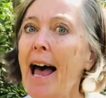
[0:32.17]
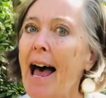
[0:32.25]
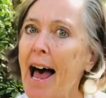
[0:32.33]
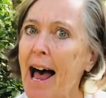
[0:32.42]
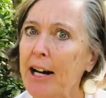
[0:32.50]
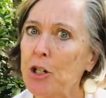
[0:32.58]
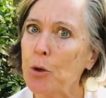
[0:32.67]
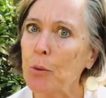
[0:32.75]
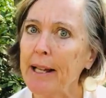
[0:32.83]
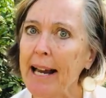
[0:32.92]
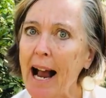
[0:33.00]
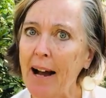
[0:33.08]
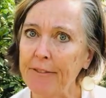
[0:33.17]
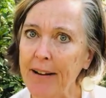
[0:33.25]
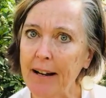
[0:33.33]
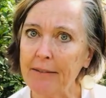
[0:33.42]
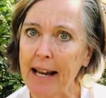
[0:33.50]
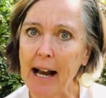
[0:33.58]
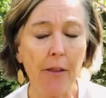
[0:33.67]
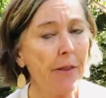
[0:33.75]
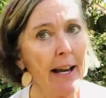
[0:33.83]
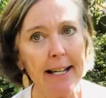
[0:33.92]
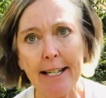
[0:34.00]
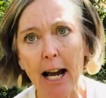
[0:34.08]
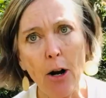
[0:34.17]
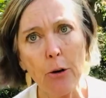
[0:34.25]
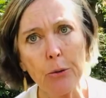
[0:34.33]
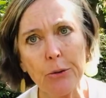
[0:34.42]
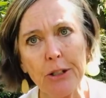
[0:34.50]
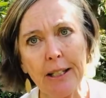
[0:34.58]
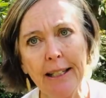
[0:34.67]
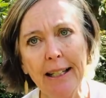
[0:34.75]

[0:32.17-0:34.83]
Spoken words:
Actually, I found out they don't.